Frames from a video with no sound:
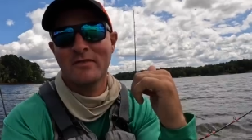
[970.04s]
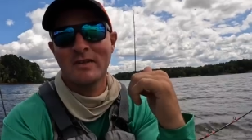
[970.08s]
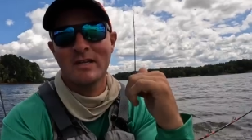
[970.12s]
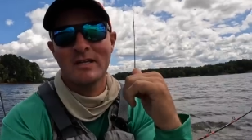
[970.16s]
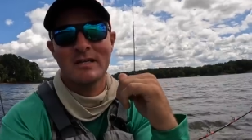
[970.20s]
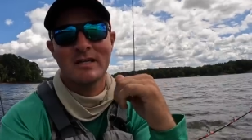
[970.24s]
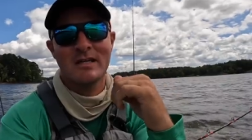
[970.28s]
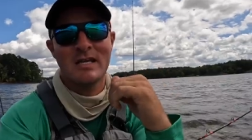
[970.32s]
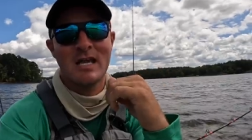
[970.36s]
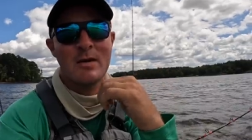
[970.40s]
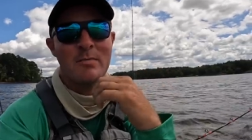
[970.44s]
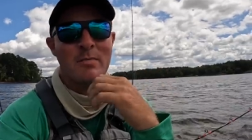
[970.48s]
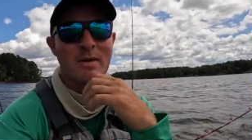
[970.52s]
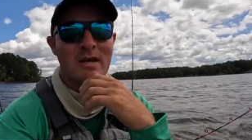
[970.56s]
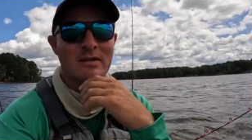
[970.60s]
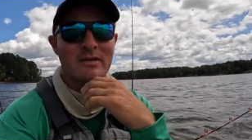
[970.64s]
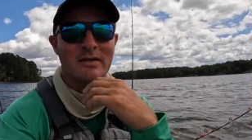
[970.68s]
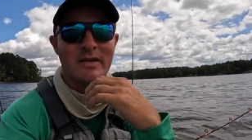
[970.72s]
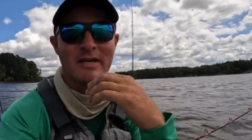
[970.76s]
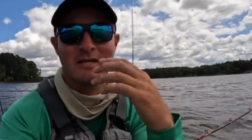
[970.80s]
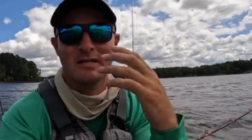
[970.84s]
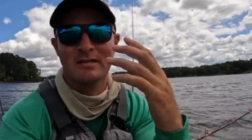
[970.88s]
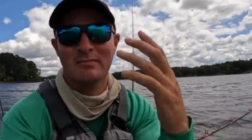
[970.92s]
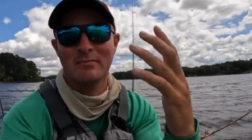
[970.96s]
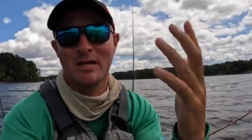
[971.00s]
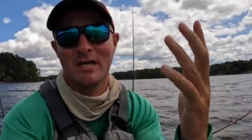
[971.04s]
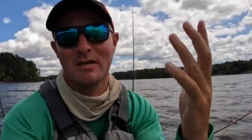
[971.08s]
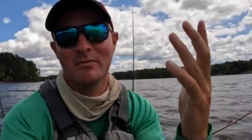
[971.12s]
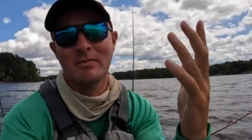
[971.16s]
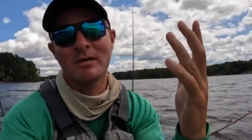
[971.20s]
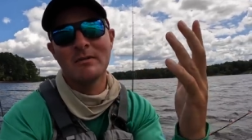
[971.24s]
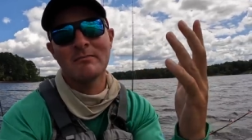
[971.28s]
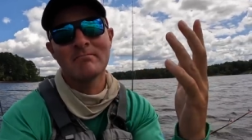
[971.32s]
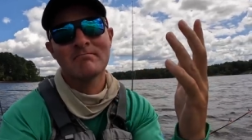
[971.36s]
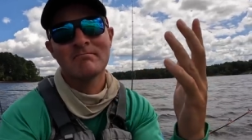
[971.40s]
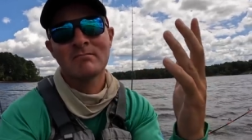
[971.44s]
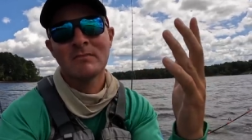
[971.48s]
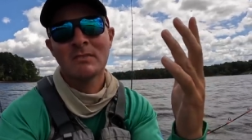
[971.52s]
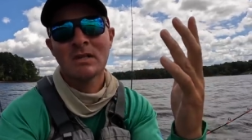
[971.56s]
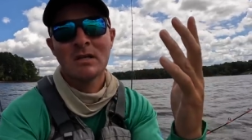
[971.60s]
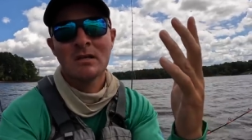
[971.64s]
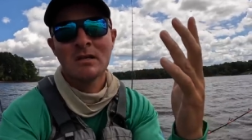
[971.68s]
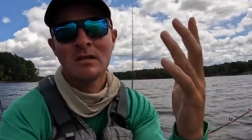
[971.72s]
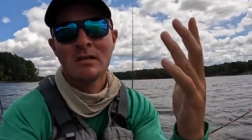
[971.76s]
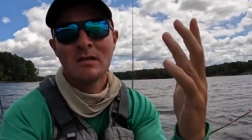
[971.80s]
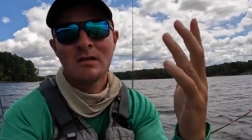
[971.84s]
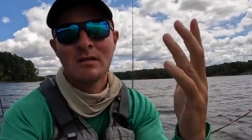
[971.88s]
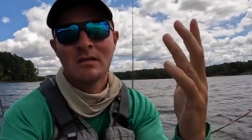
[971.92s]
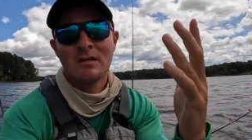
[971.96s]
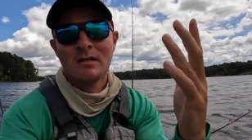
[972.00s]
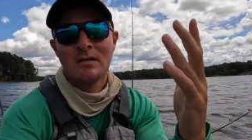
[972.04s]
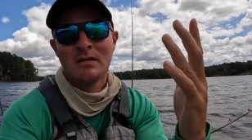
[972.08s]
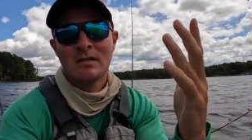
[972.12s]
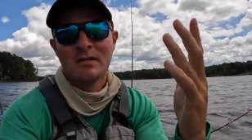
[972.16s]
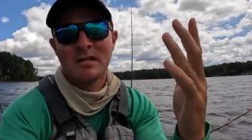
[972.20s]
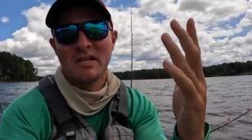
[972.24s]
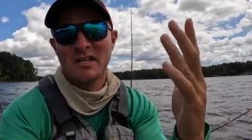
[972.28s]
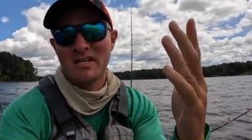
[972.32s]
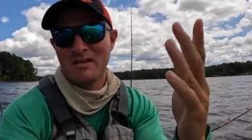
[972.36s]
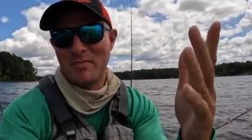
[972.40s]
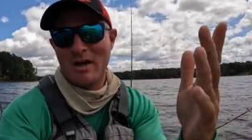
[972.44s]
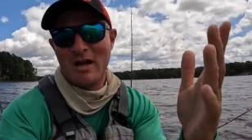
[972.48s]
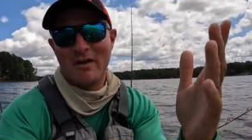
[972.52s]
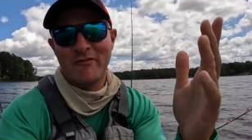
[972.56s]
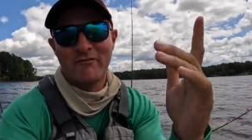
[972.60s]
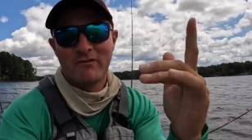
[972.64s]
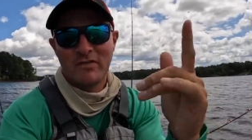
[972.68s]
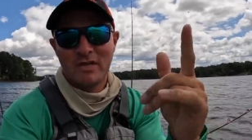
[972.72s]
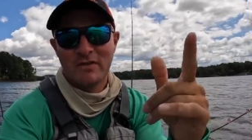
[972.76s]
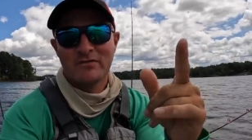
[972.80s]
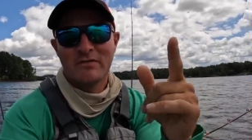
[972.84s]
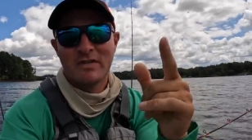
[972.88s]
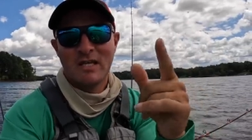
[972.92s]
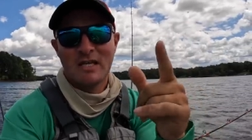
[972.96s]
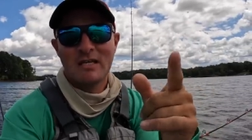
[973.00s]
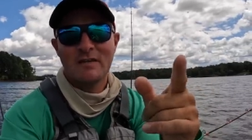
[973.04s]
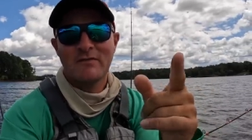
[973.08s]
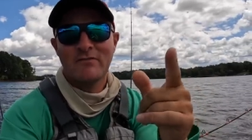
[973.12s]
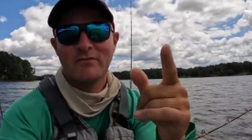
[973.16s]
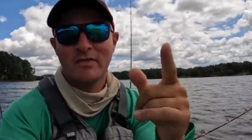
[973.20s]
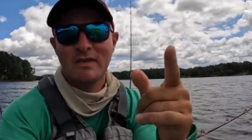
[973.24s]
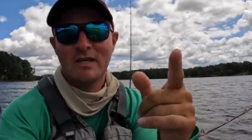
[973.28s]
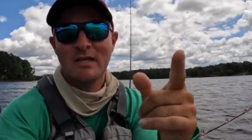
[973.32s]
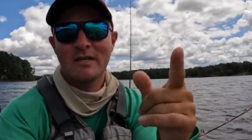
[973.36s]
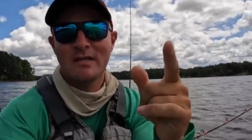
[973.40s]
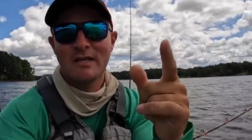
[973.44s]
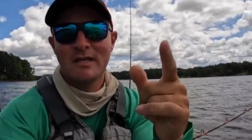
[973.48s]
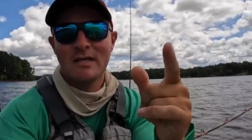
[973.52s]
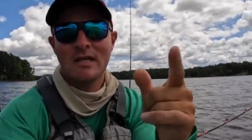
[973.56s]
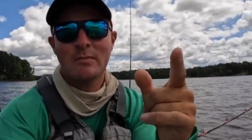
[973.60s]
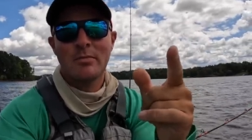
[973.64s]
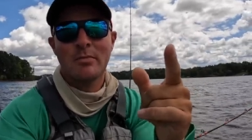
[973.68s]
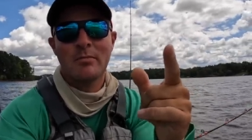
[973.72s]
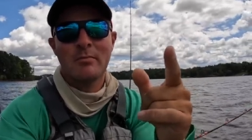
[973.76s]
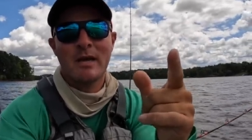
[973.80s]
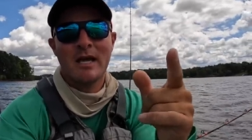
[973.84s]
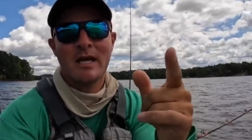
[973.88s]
feet deep, I'd like to maybe get about 15 feet deep